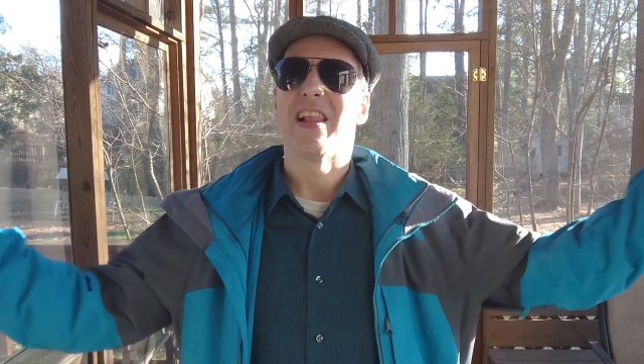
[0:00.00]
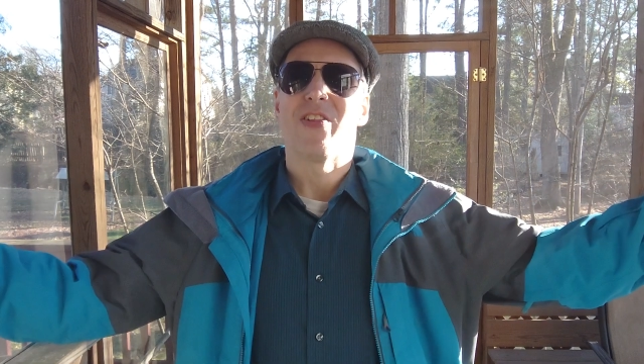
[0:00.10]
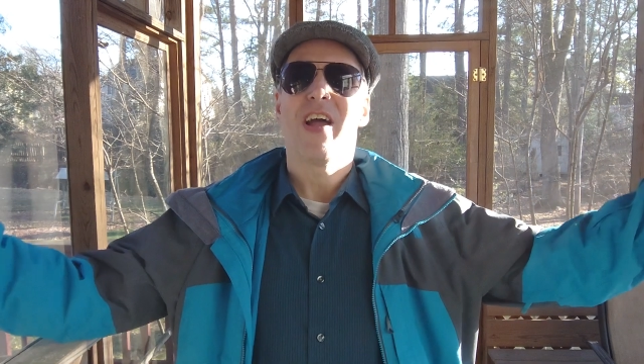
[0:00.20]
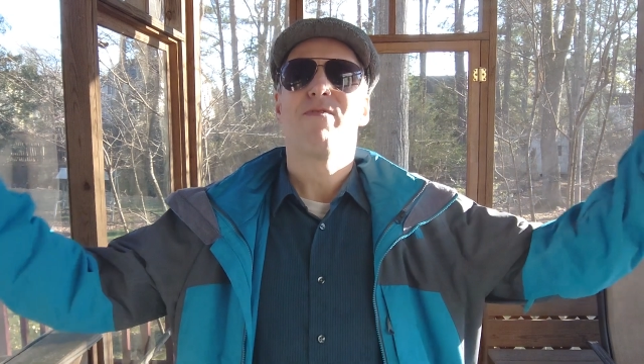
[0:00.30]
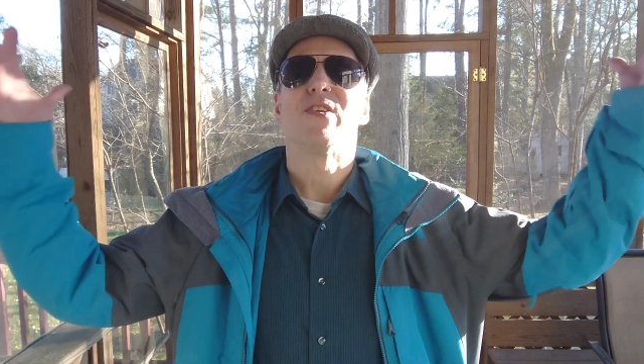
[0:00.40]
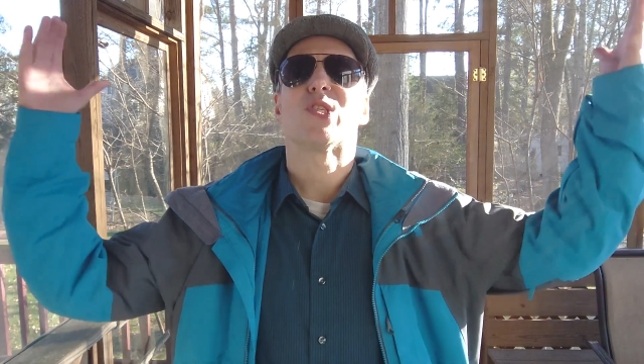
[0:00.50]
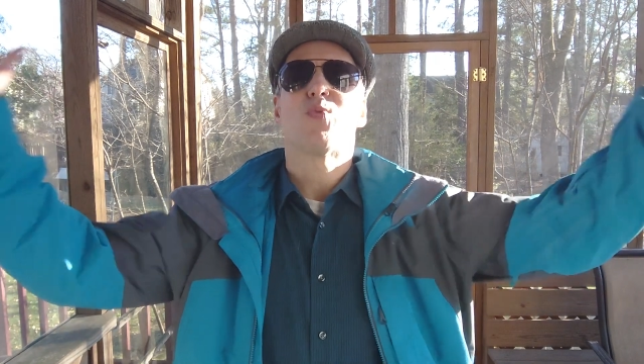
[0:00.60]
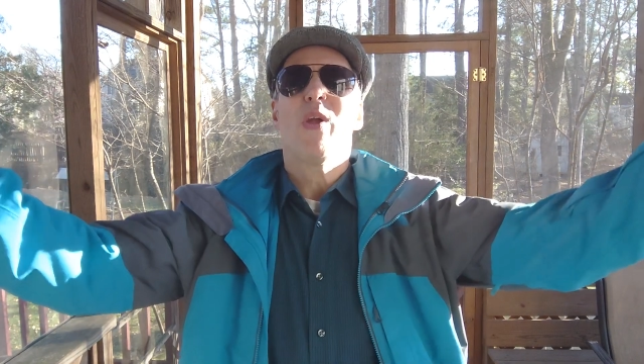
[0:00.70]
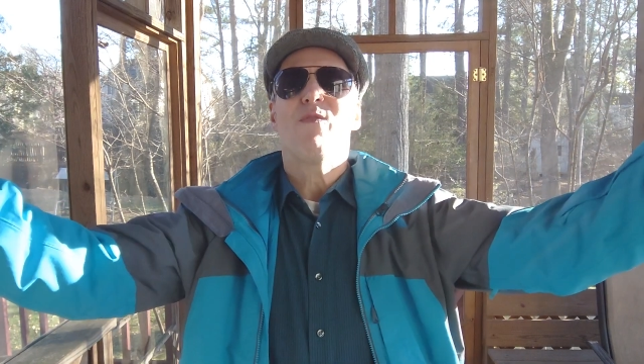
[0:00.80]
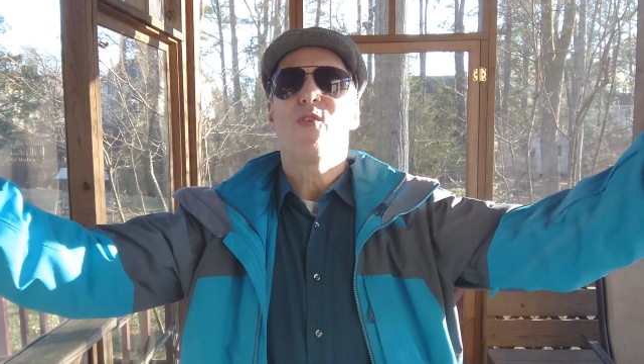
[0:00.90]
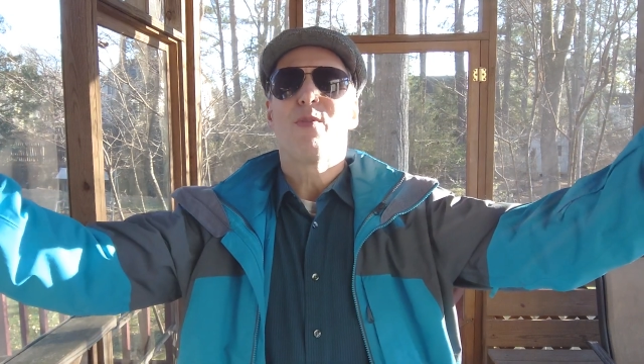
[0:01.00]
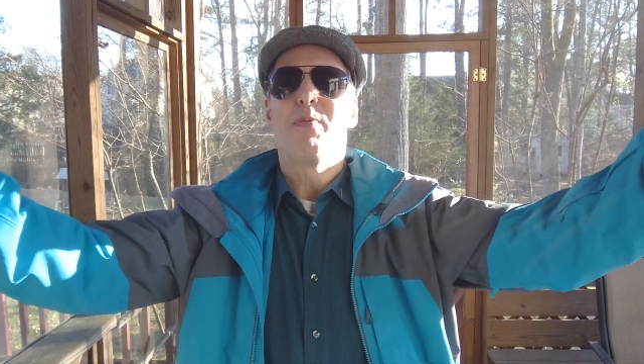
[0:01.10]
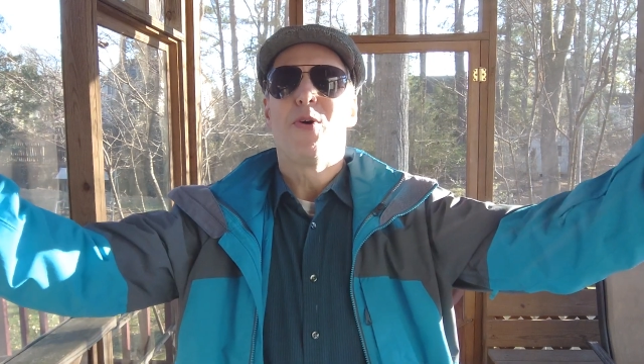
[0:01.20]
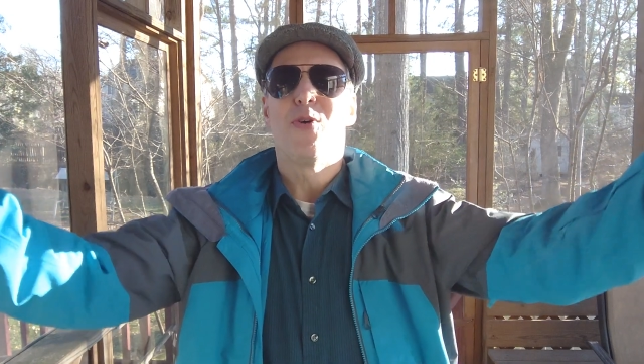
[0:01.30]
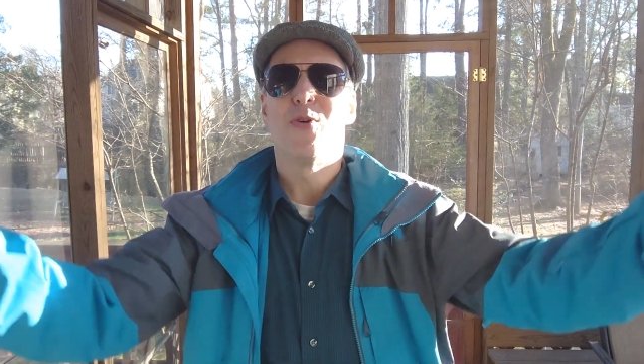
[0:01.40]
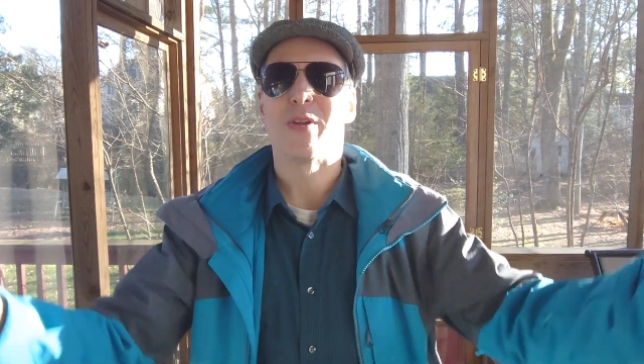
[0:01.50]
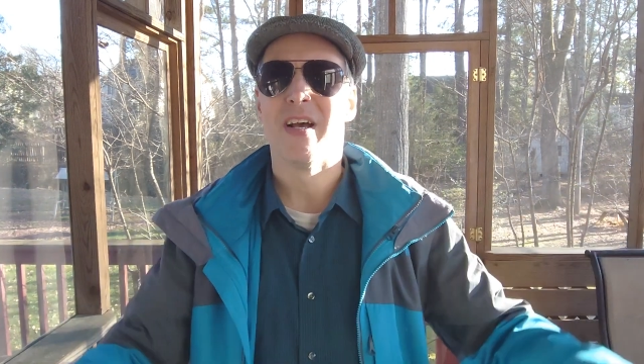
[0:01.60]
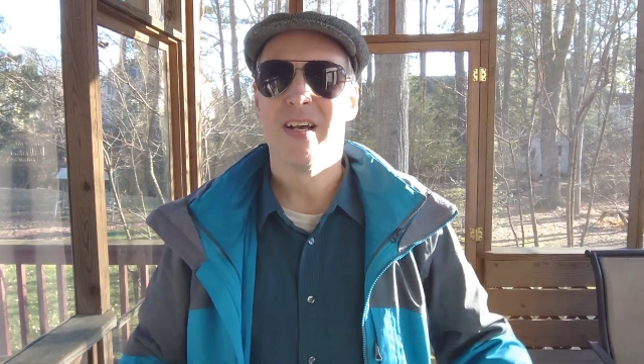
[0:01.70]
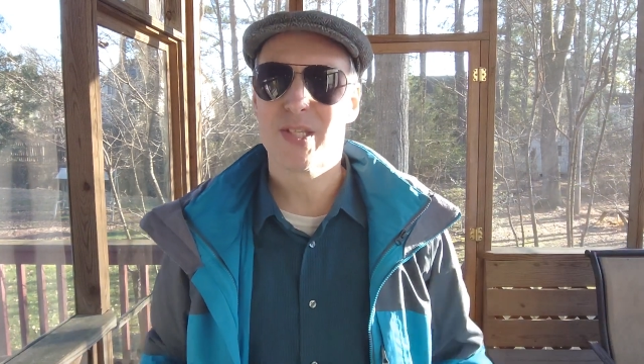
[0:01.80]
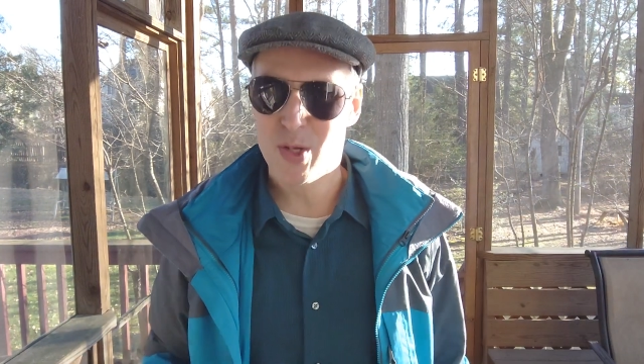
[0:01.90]
life is sweet for the bold,
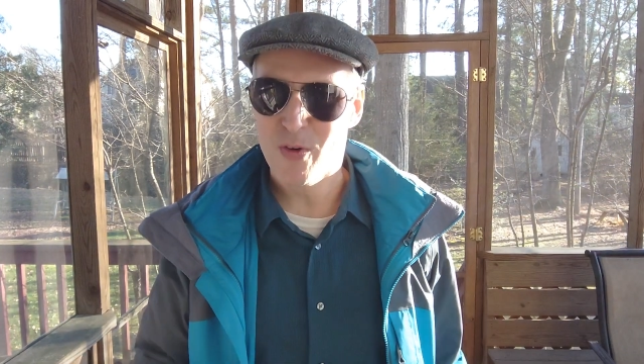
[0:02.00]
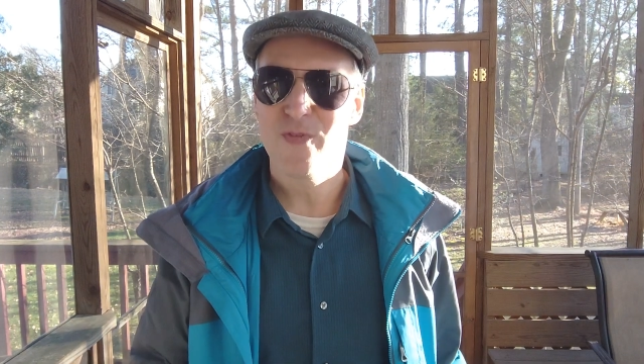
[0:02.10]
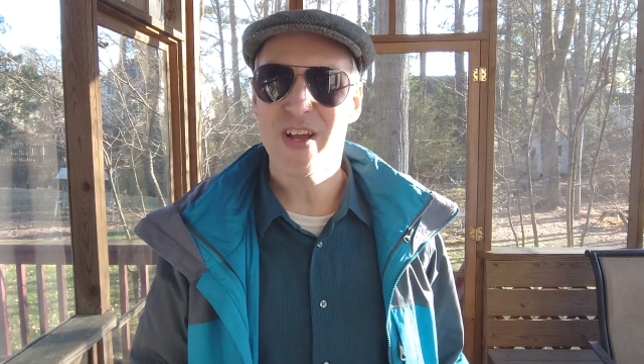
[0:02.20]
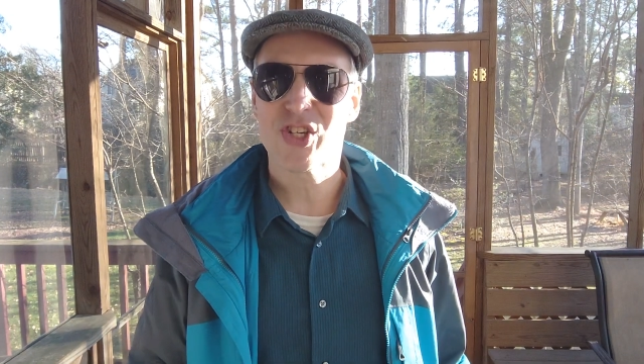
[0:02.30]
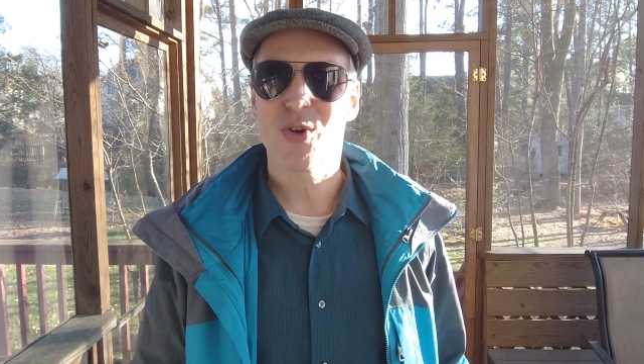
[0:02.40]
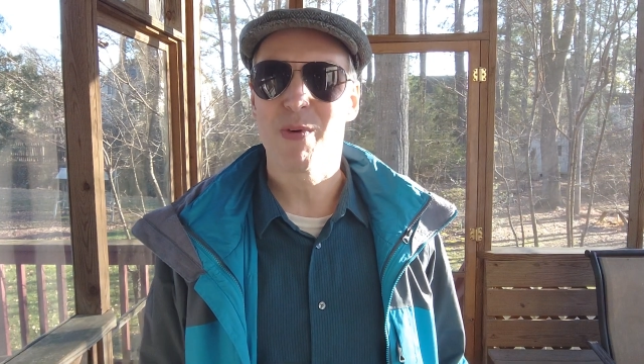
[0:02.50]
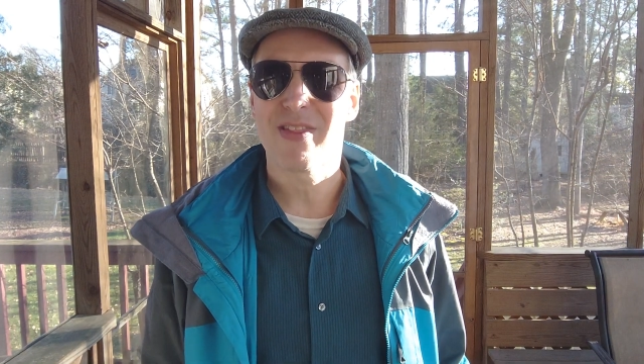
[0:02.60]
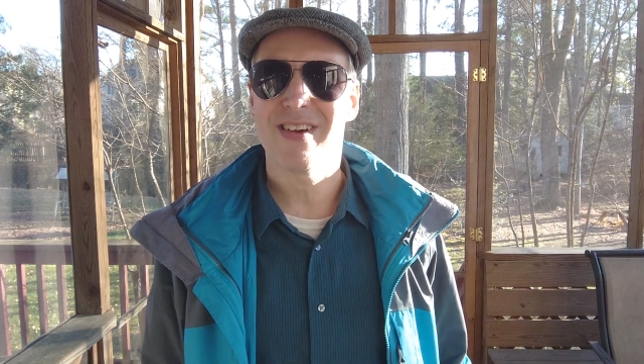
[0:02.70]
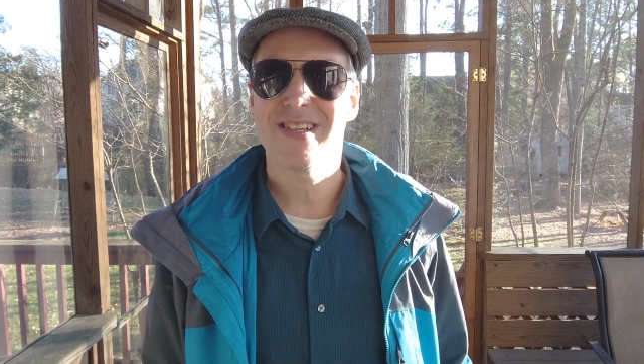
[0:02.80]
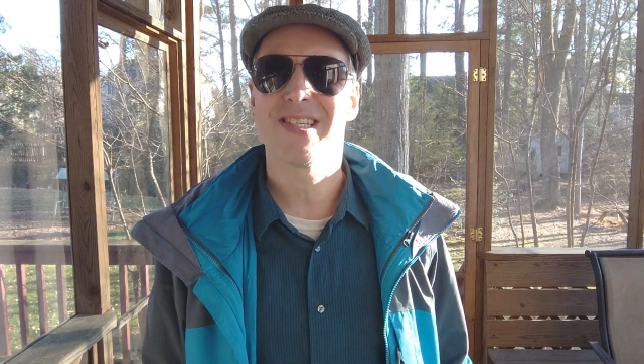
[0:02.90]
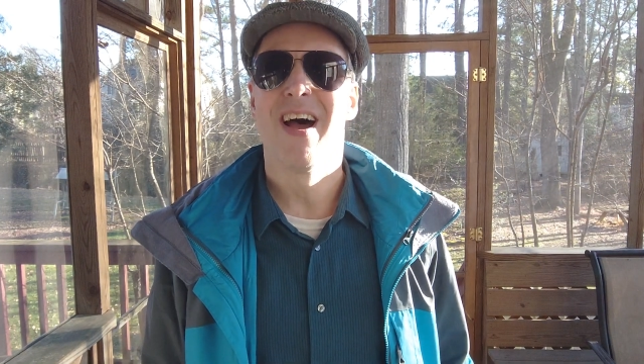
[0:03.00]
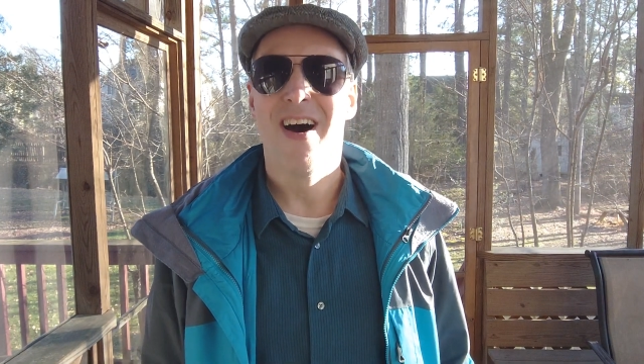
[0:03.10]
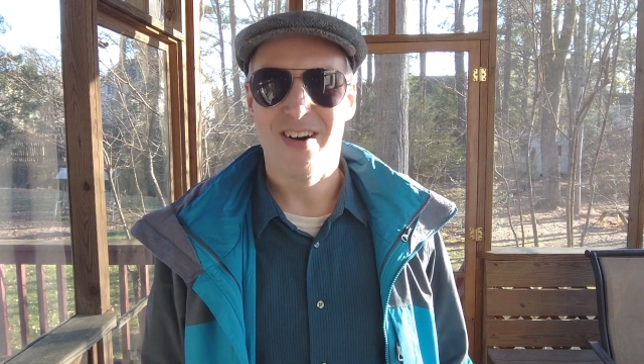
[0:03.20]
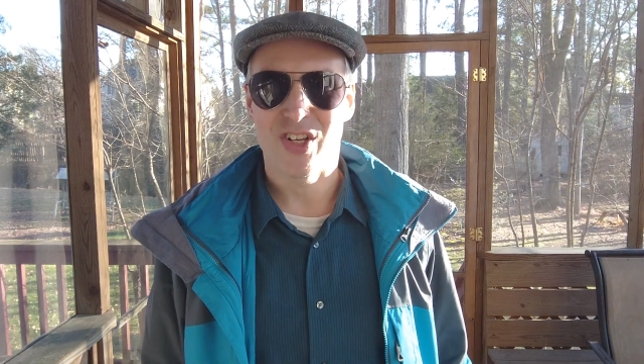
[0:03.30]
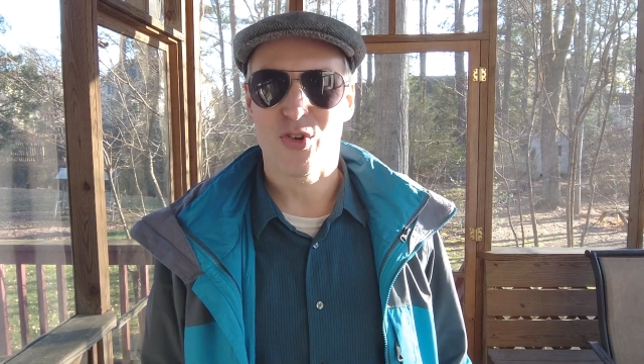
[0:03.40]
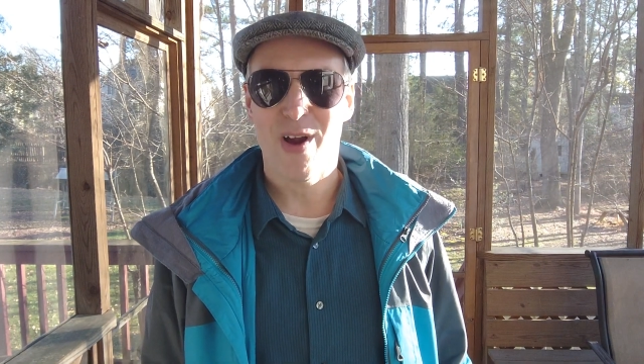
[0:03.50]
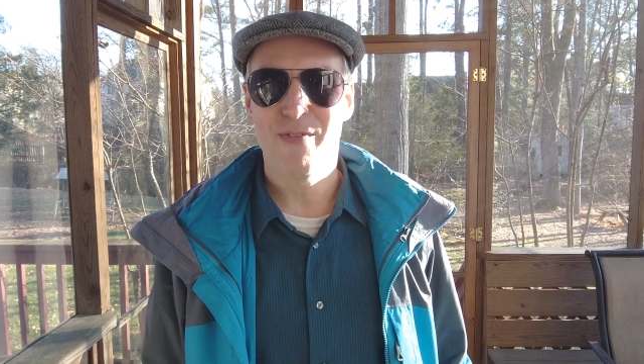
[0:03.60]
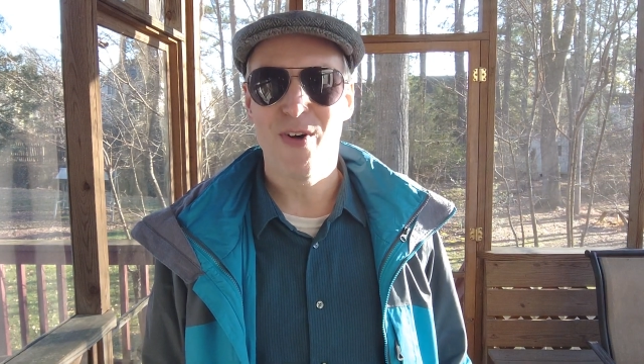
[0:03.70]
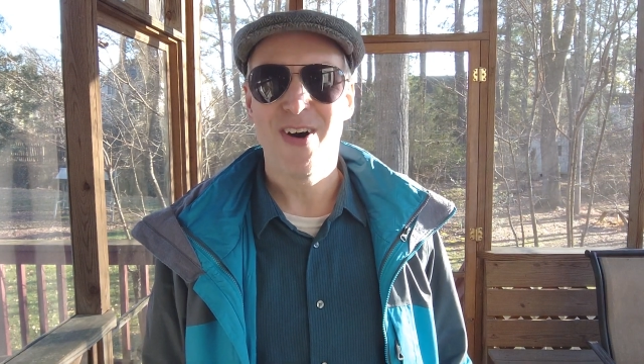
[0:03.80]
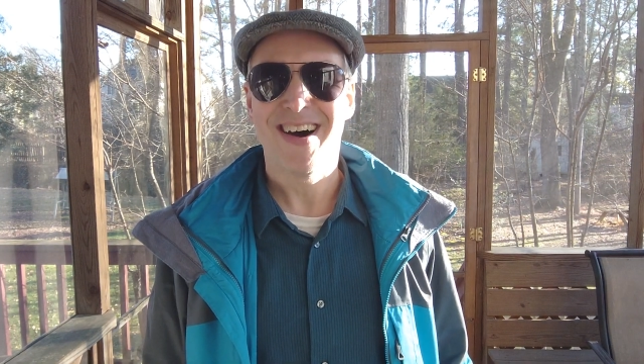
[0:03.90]
so adventure with us on Travel